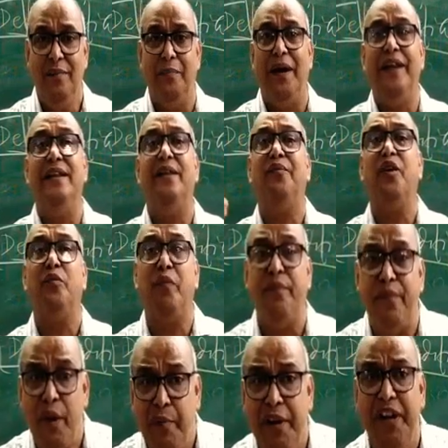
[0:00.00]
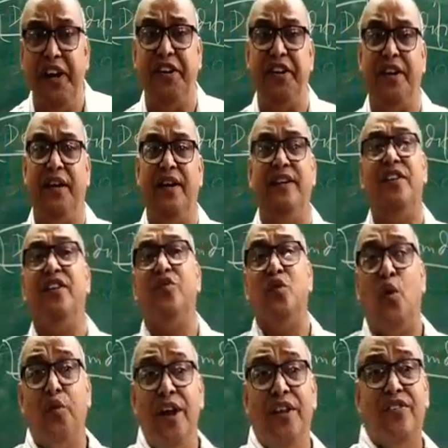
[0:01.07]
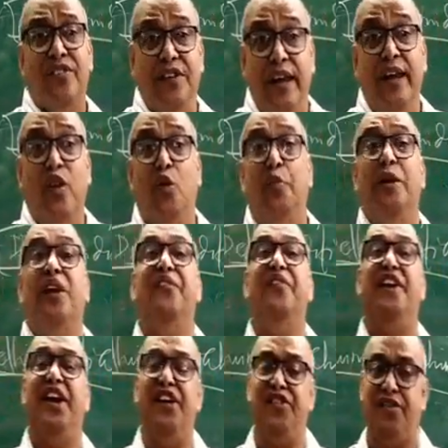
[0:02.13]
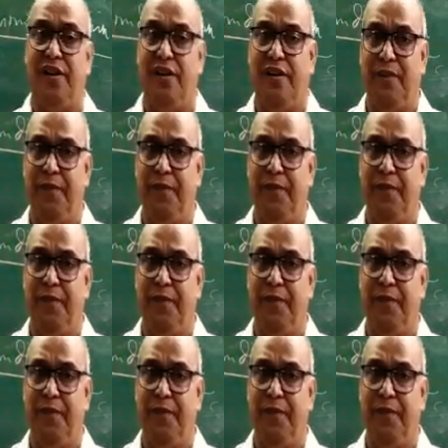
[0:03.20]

but in the form of humidity, it is known as dehumidification.